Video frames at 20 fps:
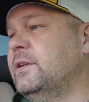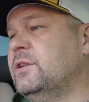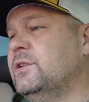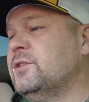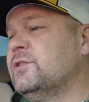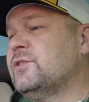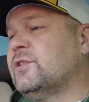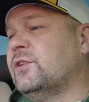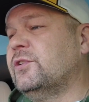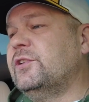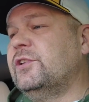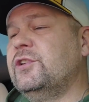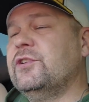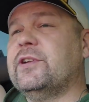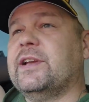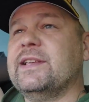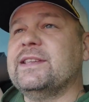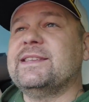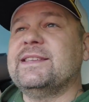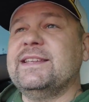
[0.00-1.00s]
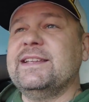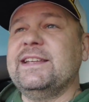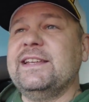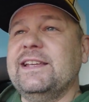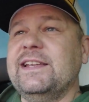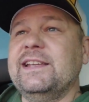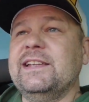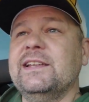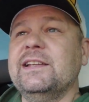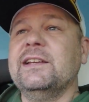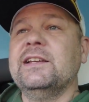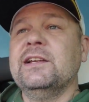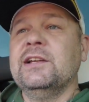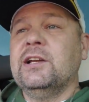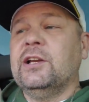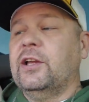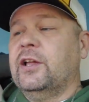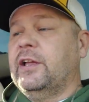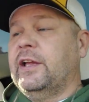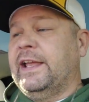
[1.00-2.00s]
So you can see
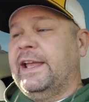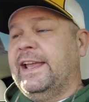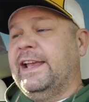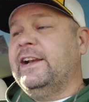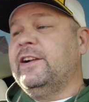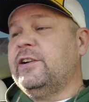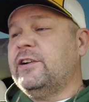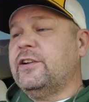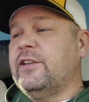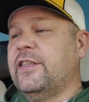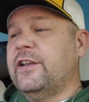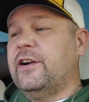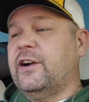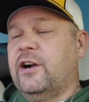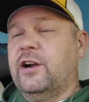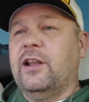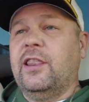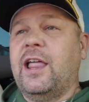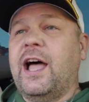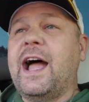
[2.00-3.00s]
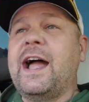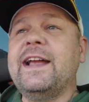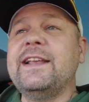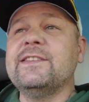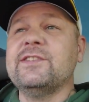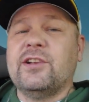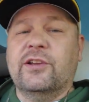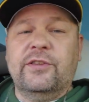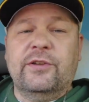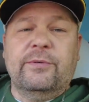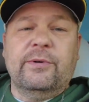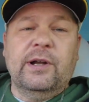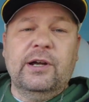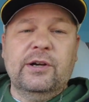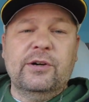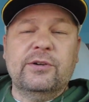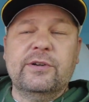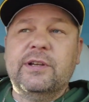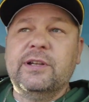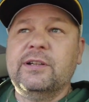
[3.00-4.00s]
here there are lines on the
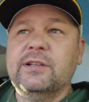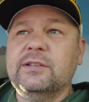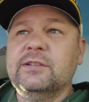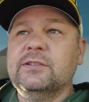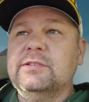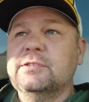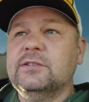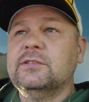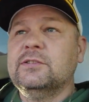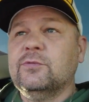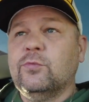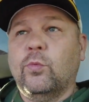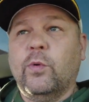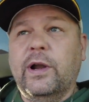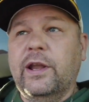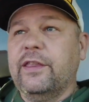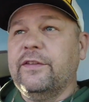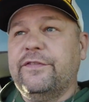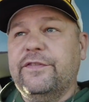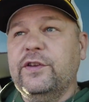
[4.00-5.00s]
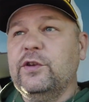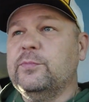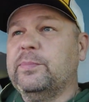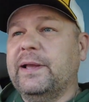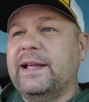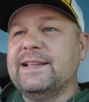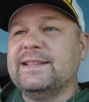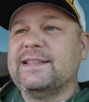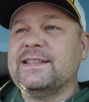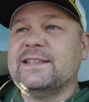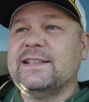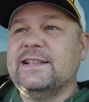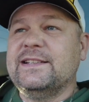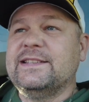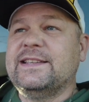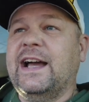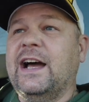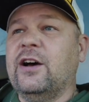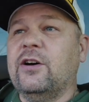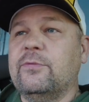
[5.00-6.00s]
road, one of the few places in
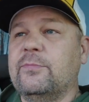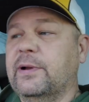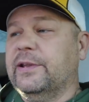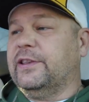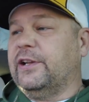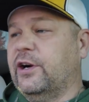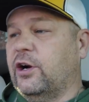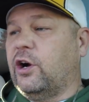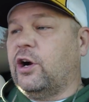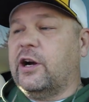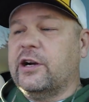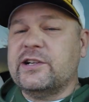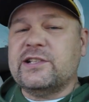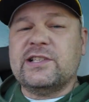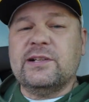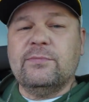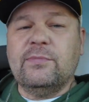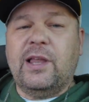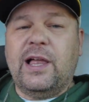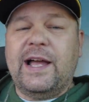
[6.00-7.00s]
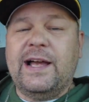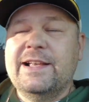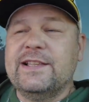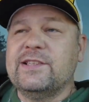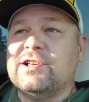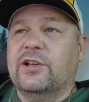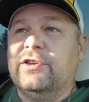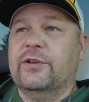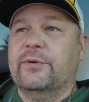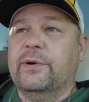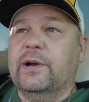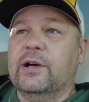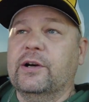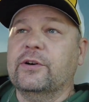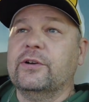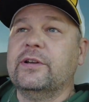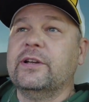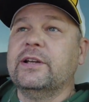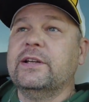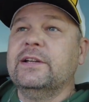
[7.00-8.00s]
town, but there are some lines on the
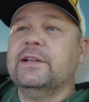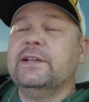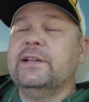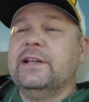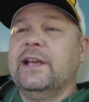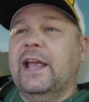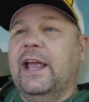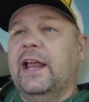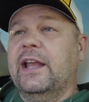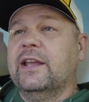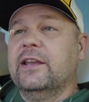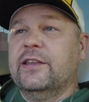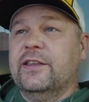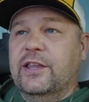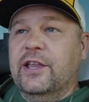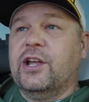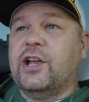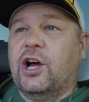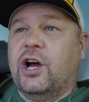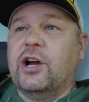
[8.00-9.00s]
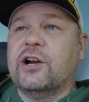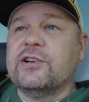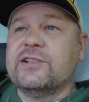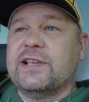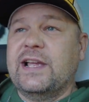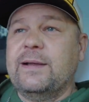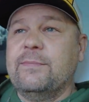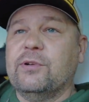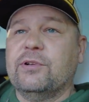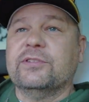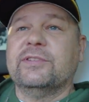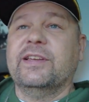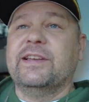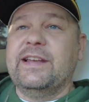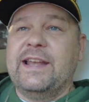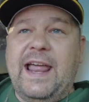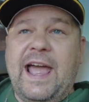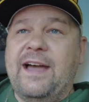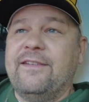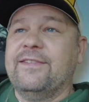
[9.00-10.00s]
road, and the car's able to
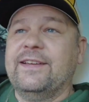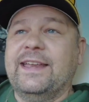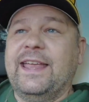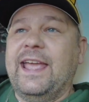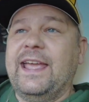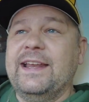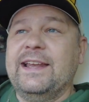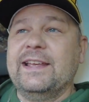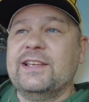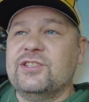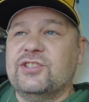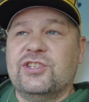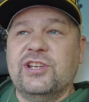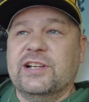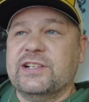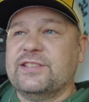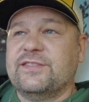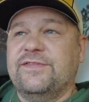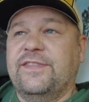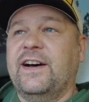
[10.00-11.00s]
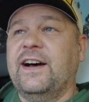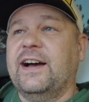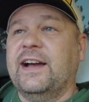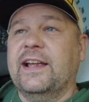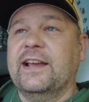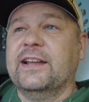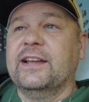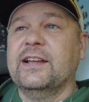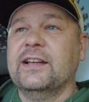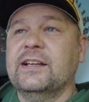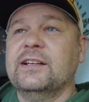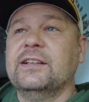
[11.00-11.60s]
navigate it just fine.